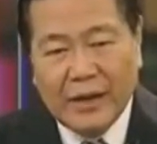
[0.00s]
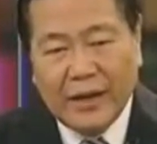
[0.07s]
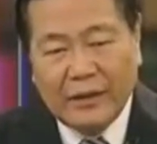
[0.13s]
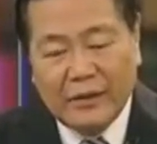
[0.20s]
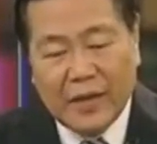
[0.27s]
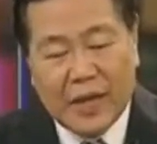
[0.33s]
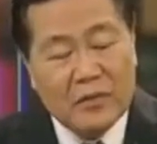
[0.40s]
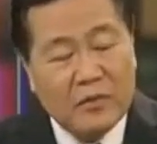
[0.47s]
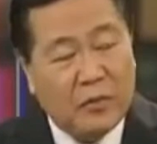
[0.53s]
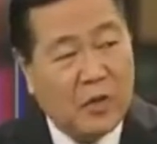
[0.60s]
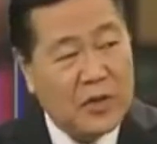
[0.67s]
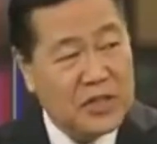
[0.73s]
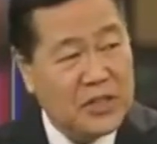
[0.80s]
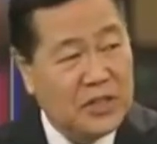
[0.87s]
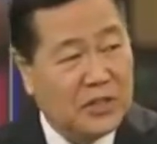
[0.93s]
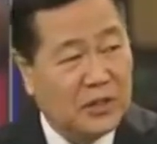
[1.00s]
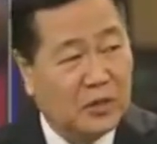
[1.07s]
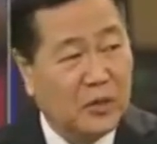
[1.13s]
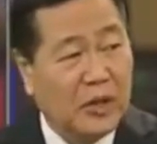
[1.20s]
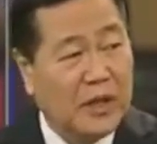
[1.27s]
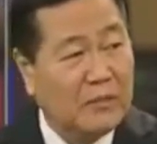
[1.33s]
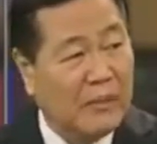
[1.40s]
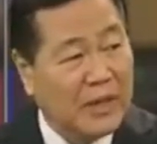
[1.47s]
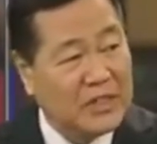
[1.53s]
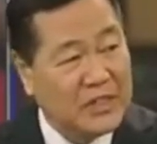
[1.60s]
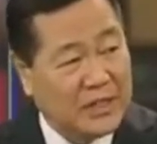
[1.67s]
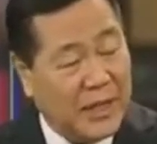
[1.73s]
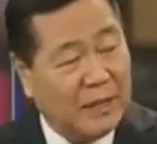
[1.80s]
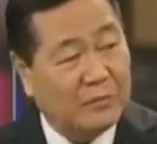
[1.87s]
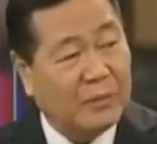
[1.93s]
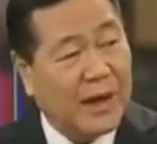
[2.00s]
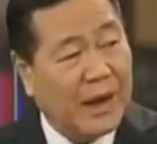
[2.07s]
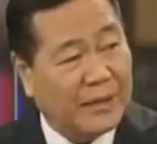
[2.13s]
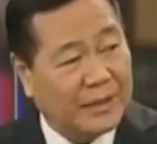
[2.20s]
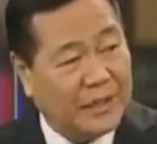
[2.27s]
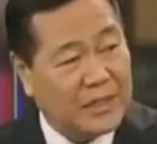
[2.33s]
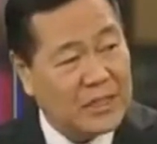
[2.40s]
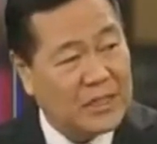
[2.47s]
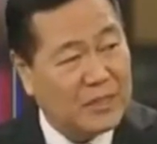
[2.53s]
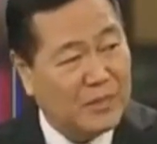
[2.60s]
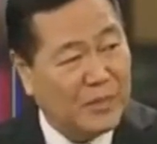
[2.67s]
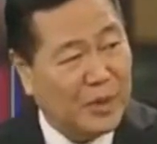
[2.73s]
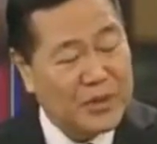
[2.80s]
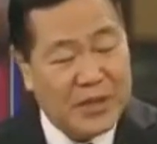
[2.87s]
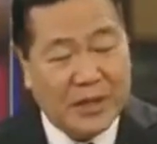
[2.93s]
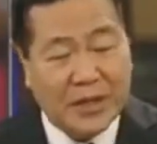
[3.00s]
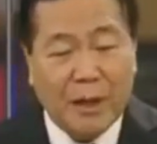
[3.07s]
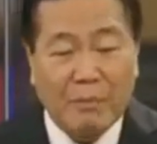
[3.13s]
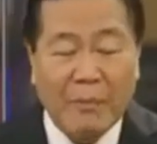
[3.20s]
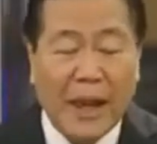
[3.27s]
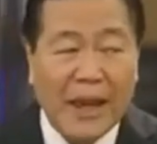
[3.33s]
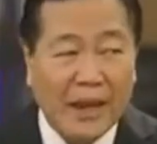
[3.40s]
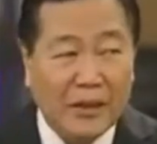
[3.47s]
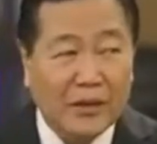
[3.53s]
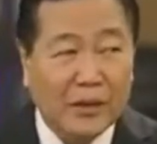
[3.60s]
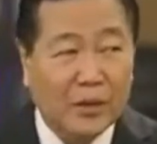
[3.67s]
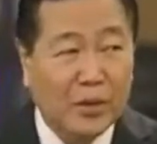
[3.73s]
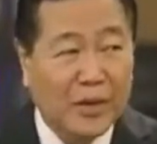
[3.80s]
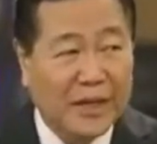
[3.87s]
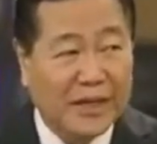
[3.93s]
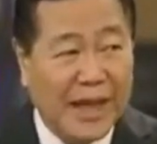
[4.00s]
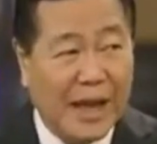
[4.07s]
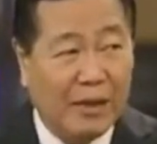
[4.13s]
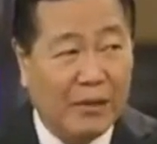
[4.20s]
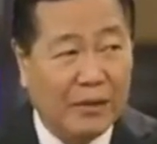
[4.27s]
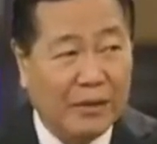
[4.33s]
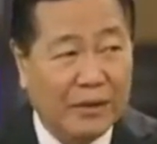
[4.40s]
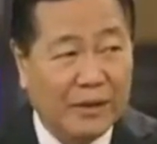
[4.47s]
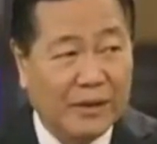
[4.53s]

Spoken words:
reinforcing the ruling by state practice because they're applying the ruling now.